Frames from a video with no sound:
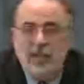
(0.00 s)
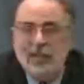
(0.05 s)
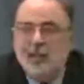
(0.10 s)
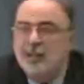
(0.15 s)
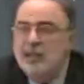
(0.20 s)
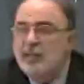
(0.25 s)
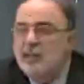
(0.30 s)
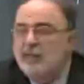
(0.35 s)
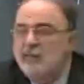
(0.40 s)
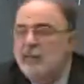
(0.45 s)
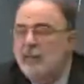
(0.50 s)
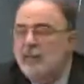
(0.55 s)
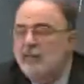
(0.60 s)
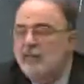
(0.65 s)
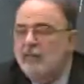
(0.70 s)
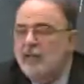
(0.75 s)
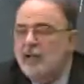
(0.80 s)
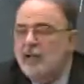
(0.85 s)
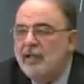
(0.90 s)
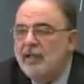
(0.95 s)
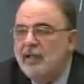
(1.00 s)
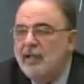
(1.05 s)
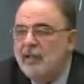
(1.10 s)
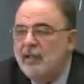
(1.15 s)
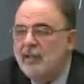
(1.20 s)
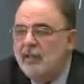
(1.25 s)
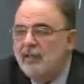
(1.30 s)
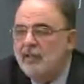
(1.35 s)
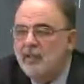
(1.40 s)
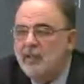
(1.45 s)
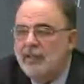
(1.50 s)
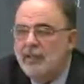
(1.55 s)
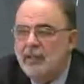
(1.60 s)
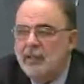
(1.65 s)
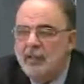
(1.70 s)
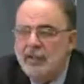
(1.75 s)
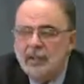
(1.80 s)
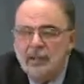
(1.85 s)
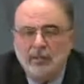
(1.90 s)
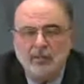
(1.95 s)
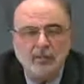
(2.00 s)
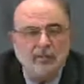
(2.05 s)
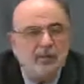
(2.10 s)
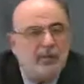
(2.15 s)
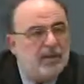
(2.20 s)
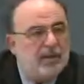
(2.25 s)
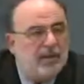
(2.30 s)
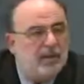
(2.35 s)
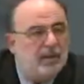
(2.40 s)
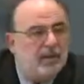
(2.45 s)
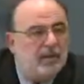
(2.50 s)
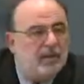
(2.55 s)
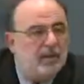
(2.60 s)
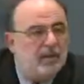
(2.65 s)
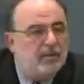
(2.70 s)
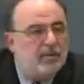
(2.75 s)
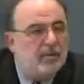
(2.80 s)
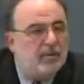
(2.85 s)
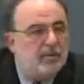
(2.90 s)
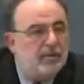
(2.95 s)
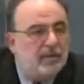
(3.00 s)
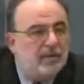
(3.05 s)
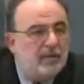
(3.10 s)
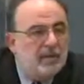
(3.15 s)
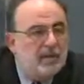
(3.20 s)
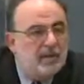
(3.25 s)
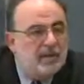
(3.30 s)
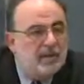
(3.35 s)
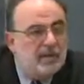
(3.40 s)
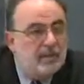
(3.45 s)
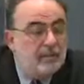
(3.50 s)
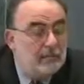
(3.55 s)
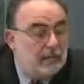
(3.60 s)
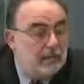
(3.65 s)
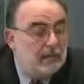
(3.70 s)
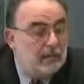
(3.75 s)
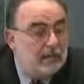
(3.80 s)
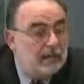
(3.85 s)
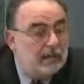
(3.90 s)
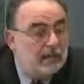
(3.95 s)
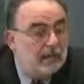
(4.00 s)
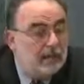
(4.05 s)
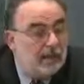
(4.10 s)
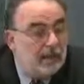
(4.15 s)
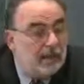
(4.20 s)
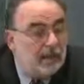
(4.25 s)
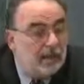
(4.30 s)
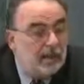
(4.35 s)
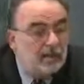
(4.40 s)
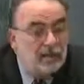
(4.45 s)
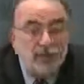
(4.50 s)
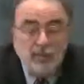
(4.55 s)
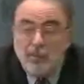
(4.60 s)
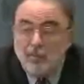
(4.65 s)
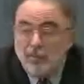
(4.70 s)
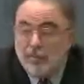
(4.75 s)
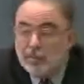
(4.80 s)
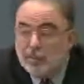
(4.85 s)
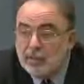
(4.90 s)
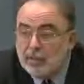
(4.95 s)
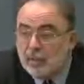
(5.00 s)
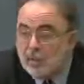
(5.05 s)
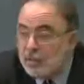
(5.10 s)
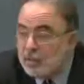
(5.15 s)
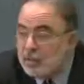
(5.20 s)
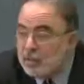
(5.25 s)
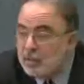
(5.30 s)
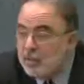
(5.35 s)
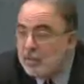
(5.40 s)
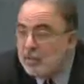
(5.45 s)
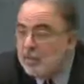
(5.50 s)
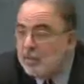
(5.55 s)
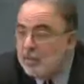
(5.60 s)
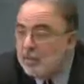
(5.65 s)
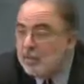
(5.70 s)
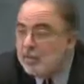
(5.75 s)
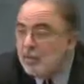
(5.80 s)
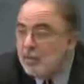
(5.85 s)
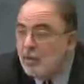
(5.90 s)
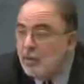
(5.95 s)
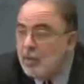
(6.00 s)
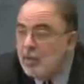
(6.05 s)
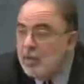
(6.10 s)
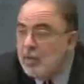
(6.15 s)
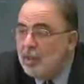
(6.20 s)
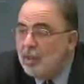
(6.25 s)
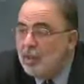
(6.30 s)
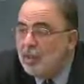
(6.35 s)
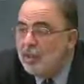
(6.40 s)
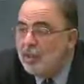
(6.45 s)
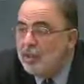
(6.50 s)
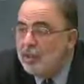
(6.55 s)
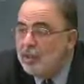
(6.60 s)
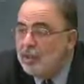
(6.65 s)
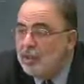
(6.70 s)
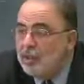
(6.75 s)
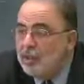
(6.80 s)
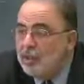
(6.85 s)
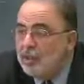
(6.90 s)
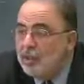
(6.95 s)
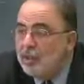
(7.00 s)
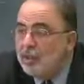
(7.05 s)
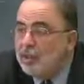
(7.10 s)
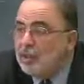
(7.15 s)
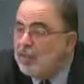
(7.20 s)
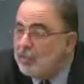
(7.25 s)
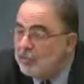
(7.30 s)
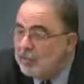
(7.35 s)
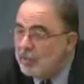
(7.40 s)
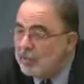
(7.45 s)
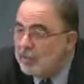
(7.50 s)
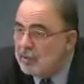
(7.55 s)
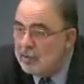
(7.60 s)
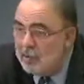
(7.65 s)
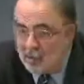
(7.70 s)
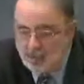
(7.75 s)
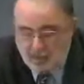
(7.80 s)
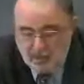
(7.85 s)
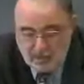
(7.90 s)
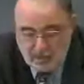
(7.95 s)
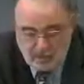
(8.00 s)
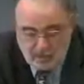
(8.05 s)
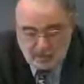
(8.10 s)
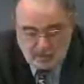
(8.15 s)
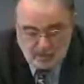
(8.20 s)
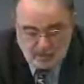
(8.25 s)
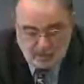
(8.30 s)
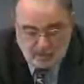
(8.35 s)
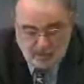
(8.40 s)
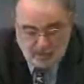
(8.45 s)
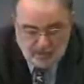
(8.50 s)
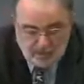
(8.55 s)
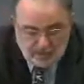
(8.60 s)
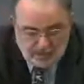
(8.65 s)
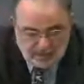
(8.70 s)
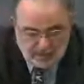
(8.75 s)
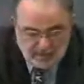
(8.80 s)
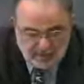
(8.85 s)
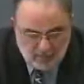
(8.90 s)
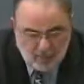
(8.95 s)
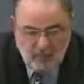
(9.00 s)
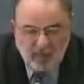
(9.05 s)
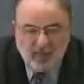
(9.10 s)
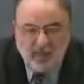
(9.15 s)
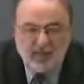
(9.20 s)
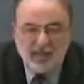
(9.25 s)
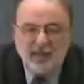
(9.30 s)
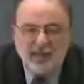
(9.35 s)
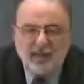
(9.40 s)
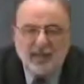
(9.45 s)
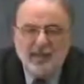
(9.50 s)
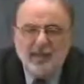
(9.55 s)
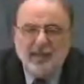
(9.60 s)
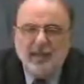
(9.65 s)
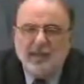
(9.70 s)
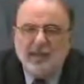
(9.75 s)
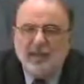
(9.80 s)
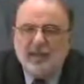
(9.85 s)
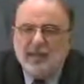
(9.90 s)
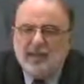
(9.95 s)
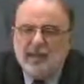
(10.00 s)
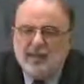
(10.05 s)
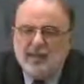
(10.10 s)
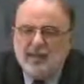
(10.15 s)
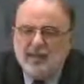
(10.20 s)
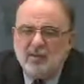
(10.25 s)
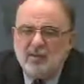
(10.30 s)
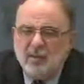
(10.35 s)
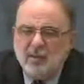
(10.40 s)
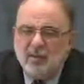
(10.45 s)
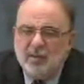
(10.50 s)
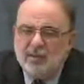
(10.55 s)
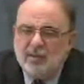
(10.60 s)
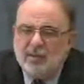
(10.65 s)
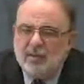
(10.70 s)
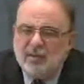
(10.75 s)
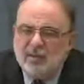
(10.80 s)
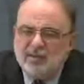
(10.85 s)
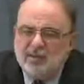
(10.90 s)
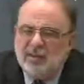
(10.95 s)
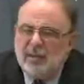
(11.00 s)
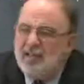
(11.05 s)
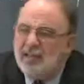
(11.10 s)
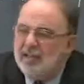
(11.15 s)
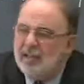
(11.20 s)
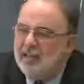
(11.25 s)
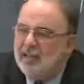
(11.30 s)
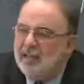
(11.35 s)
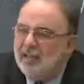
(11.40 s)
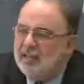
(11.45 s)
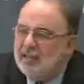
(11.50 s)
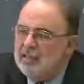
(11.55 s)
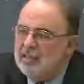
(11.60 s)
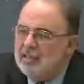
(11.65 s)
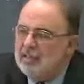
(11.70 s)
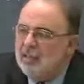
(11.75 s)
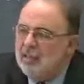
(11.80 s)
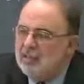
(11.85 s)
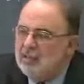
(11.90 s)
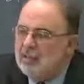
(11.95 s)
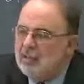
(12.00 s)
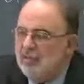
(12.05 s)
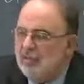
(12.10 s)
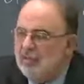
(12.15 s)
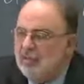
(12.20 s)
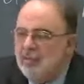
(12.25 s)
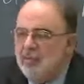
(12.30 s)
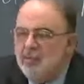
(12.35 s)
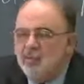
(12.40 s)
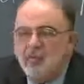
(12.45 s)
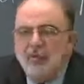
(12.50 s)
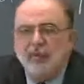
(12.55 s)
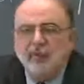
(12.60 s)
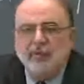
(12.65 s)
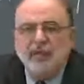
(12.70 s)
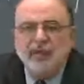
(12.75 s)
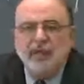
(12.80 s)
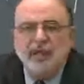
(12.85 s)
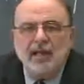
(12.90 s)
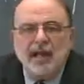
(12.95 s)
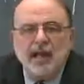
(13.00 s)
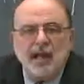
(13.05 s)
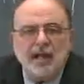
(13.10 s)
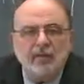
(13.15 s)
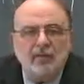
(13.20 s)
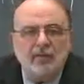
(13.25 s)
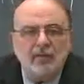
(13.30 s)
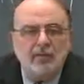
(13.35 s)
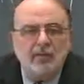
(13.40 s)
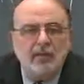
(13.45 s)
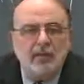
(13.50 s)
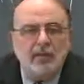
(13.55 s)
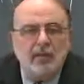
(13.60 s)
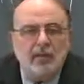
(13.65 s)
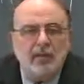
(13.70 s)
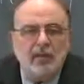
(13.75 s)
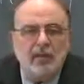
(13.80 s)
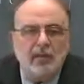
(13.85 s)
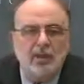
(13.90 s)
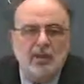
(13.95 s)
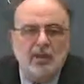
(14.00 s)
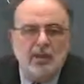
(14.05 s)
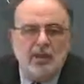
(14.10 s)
aided by the fact that they were printed and distributed in relatively large numbers for the period. So this is what is at stake in these episodes involving the Canon of Toledo,